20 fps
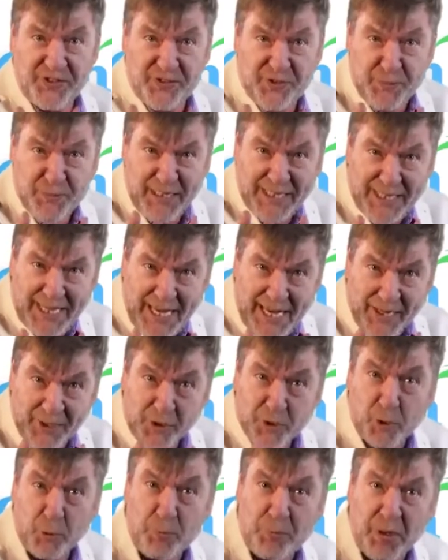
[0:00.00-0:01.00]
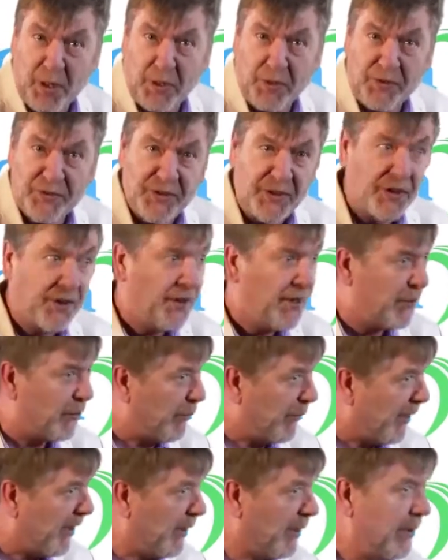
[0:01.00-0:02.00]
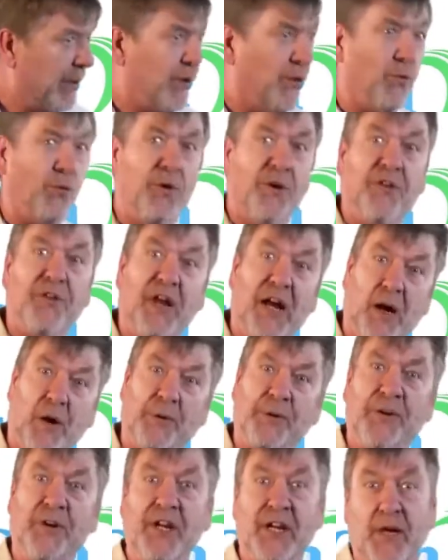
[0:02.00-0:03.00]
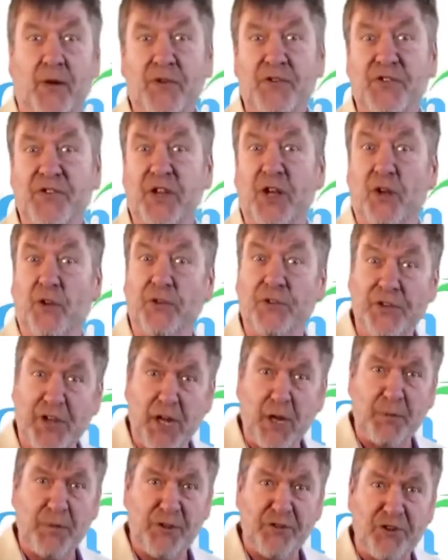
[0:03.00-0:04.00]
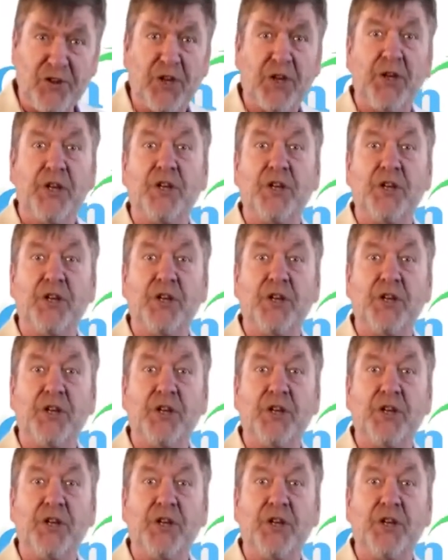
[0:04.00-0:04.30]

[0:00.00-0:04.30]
That's the mechanical part. Well, with outer hair cell damage,